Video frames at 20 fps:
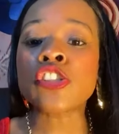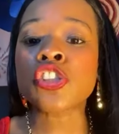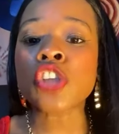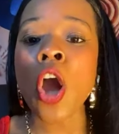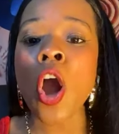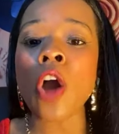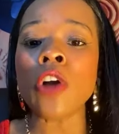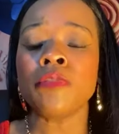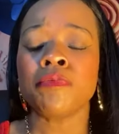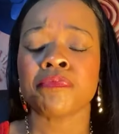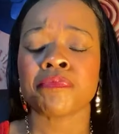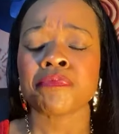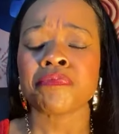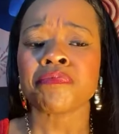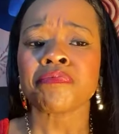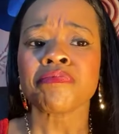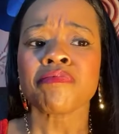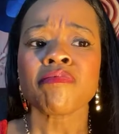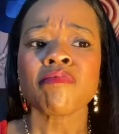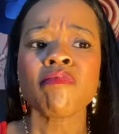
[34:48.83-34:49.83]
and so
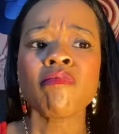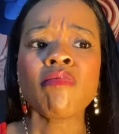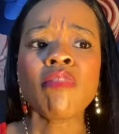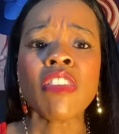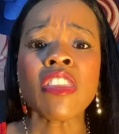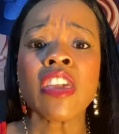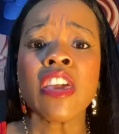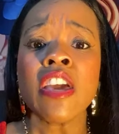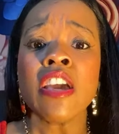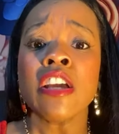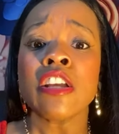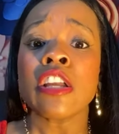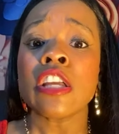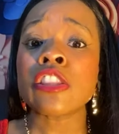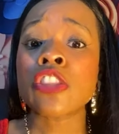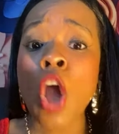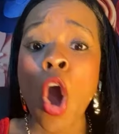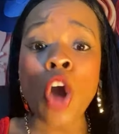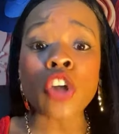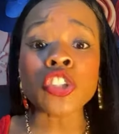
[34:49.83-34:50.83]

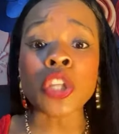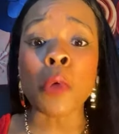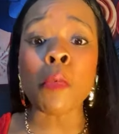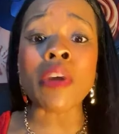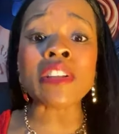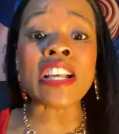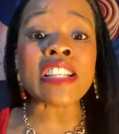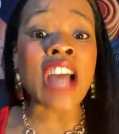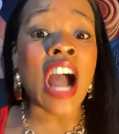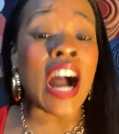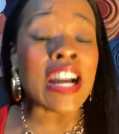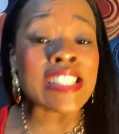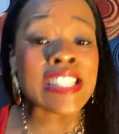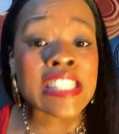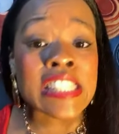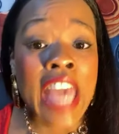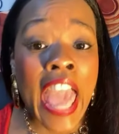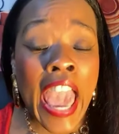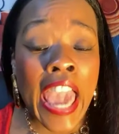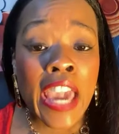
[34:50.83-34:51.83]
those are the ones that's
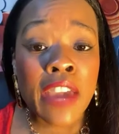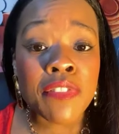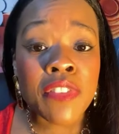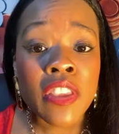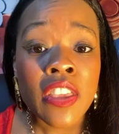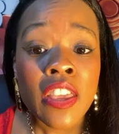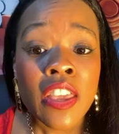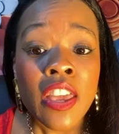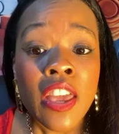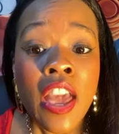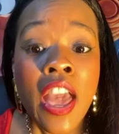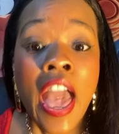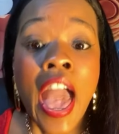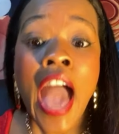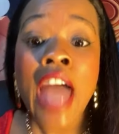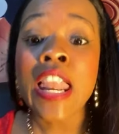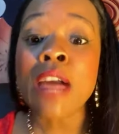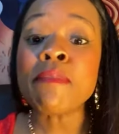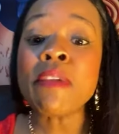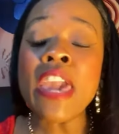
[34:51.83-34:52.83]
unsaved.
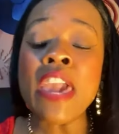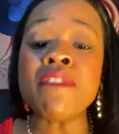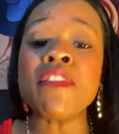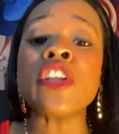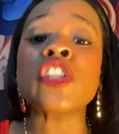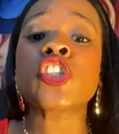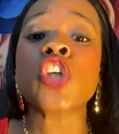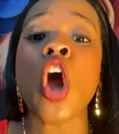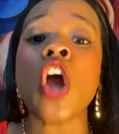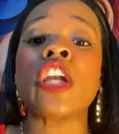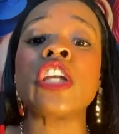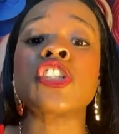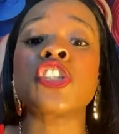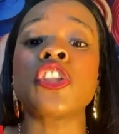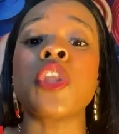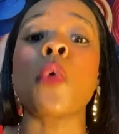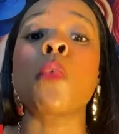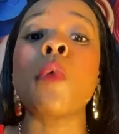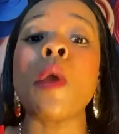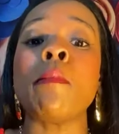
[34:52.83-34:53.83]
And I'm even talking to
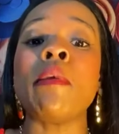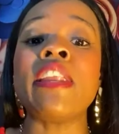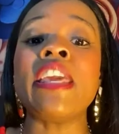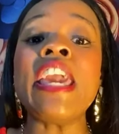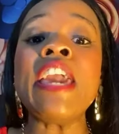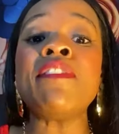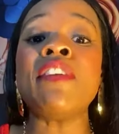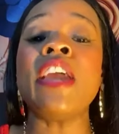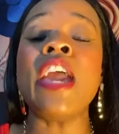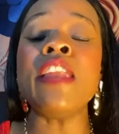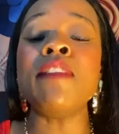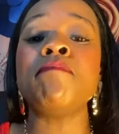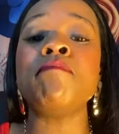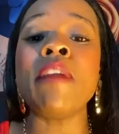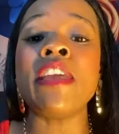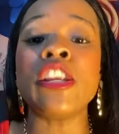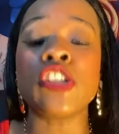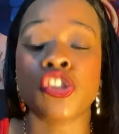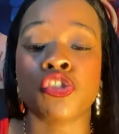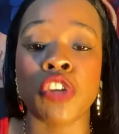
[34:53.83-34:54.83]
the women, even in
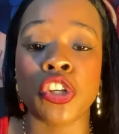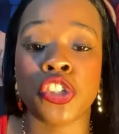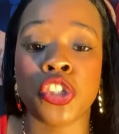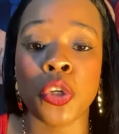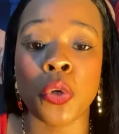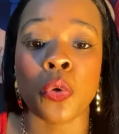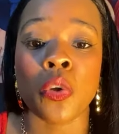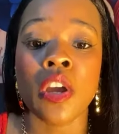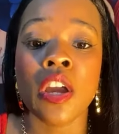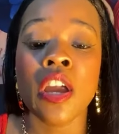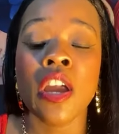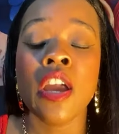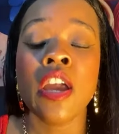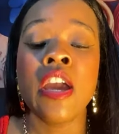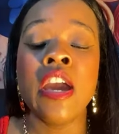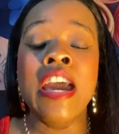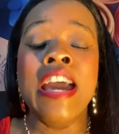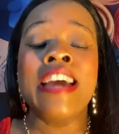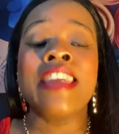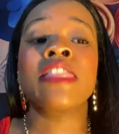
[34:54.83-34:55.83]
ministry too.
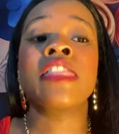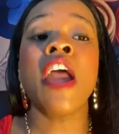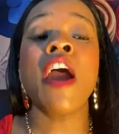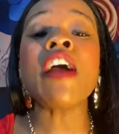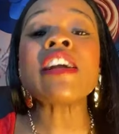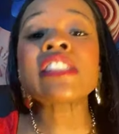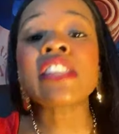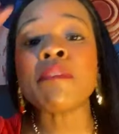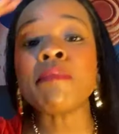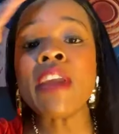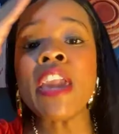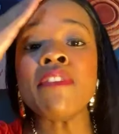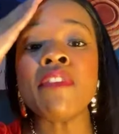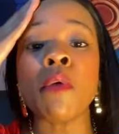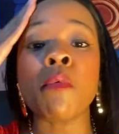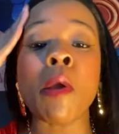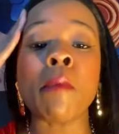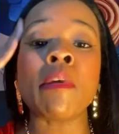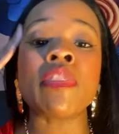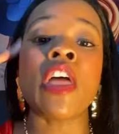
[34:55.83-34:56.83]
There are some
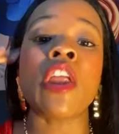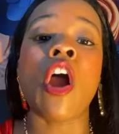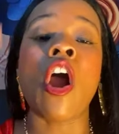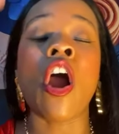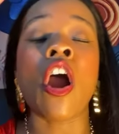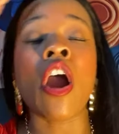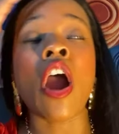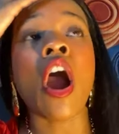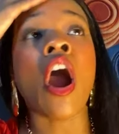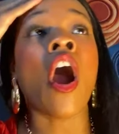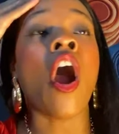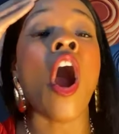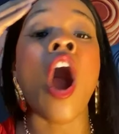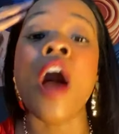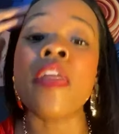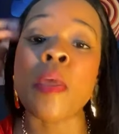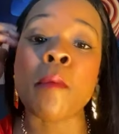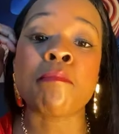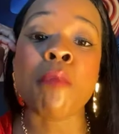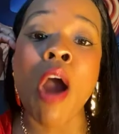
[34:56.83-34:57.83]
even women that are, are
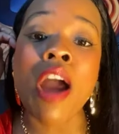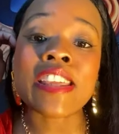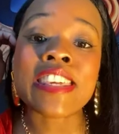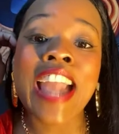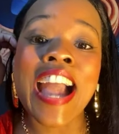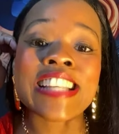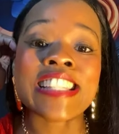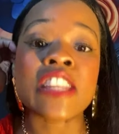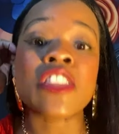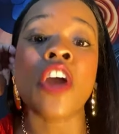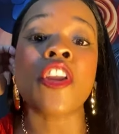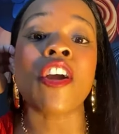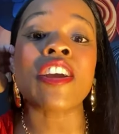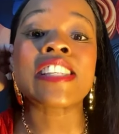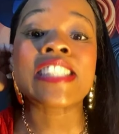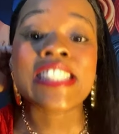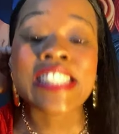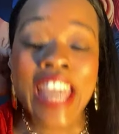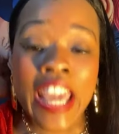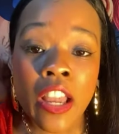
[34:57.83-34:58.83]
on the broadcasting that are
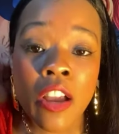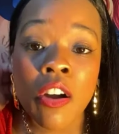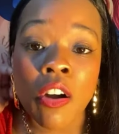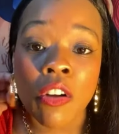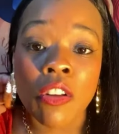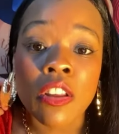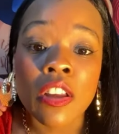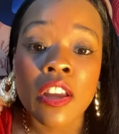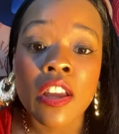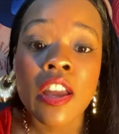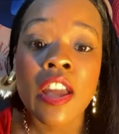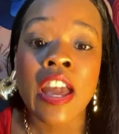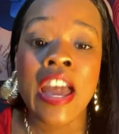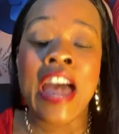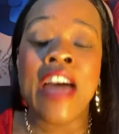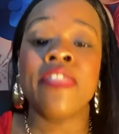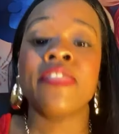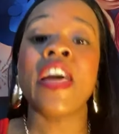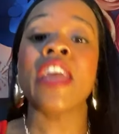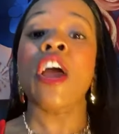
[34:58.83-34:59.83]
single
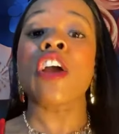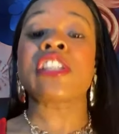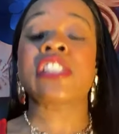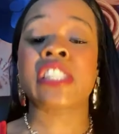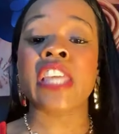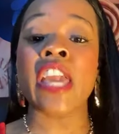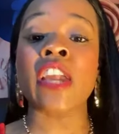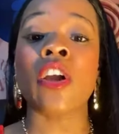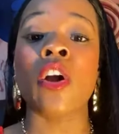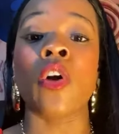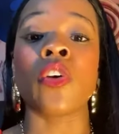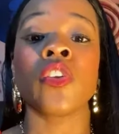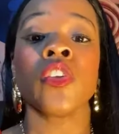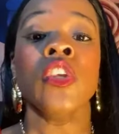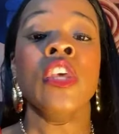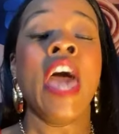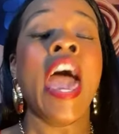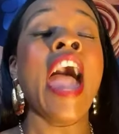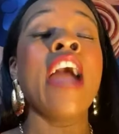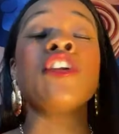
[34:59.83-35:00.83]
that are single.
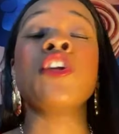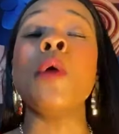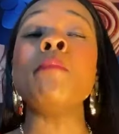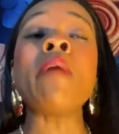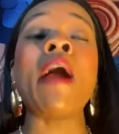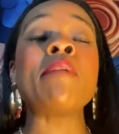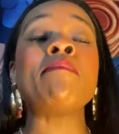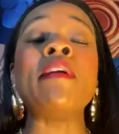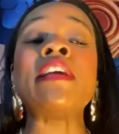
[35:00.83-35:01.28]
And you may